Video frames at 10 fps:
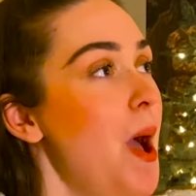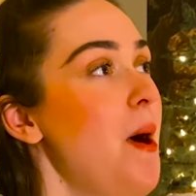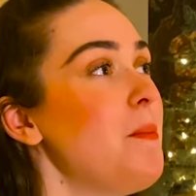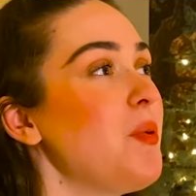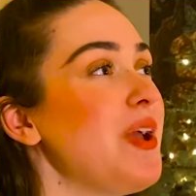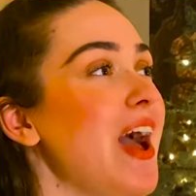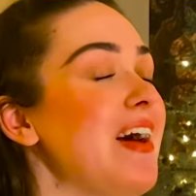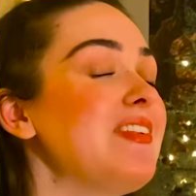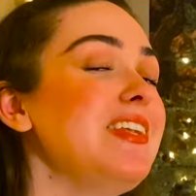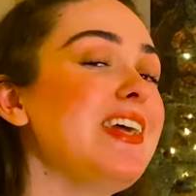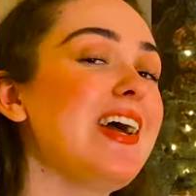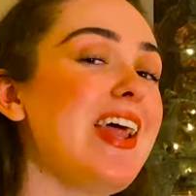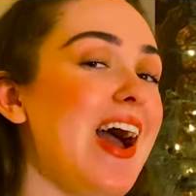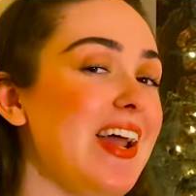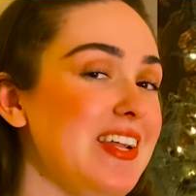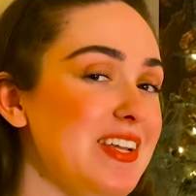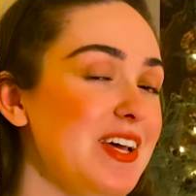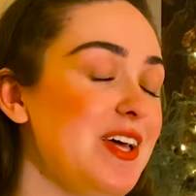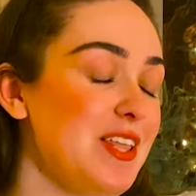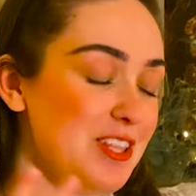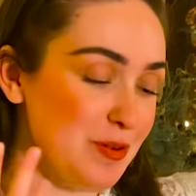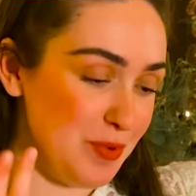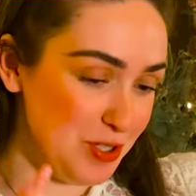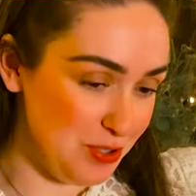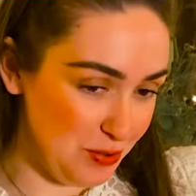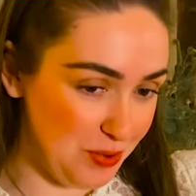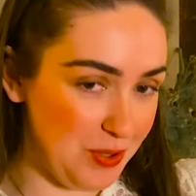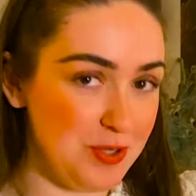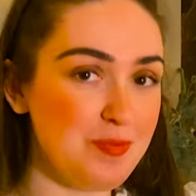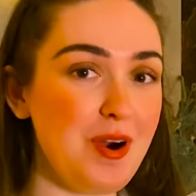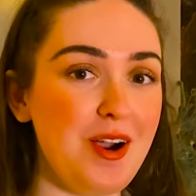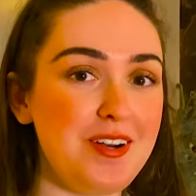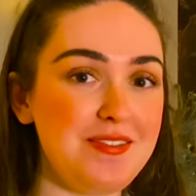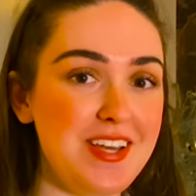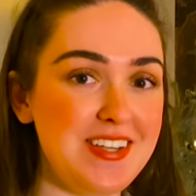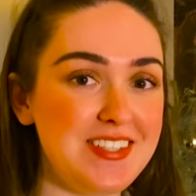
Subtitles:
But we haven't yet added the bejeweled part of this.